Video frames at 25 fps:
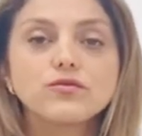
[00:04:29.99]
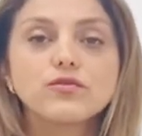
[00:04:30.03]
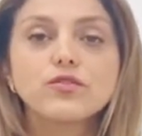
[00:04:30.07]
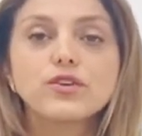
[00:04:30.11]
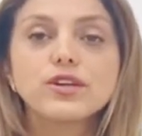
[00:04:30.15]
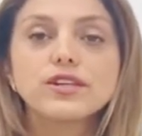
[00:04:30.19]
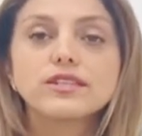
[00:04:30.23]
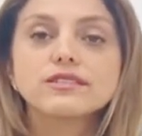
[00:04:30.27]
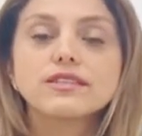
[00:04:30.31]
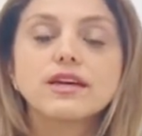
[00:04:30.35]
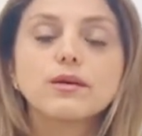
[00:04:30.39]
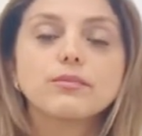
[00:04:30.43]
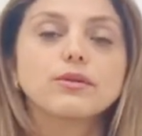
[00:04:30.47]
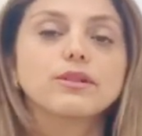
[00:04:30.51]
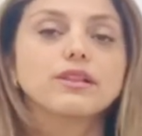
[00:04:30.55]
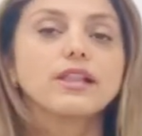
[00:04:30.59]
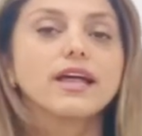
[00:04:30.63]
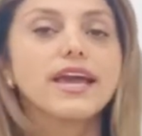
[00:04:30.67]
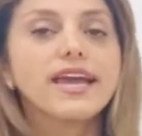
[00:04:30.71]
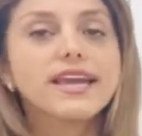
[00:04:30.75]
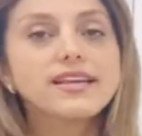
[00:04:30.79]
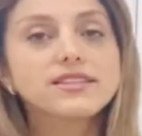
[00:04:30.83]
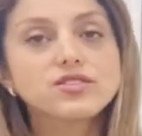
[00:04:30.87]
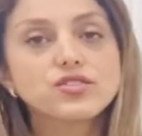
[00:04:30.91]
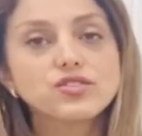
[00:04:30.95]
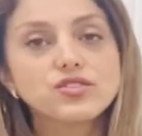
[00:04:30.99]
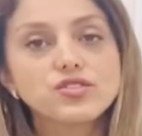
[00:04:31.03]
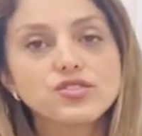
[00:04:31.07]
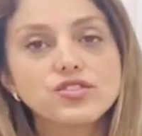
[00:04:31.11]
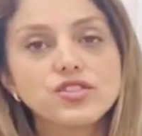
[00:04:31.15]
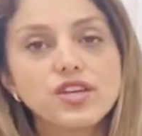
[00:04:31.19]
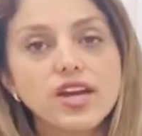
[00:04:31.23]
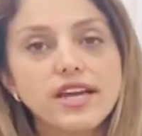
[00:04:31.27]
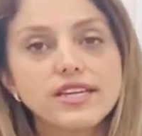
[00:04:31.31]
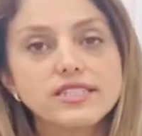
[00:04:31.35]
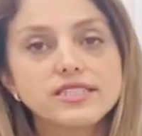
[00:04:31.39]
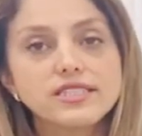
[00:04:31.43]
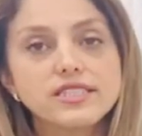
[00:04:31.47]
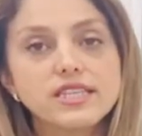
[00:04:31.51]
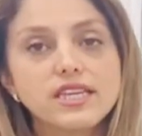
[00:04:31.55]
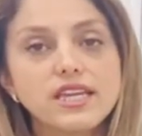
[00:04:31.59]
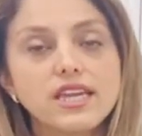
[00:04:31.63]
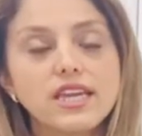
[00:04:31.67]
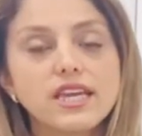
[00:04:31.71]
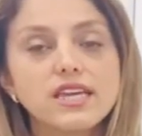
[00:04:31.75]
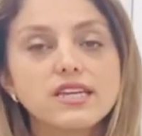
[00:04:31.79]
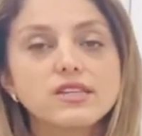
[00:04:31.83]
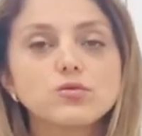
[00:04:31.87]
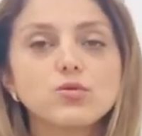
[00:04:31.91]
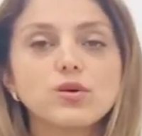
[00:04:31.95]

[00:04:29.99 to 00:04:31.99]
for example, exercising,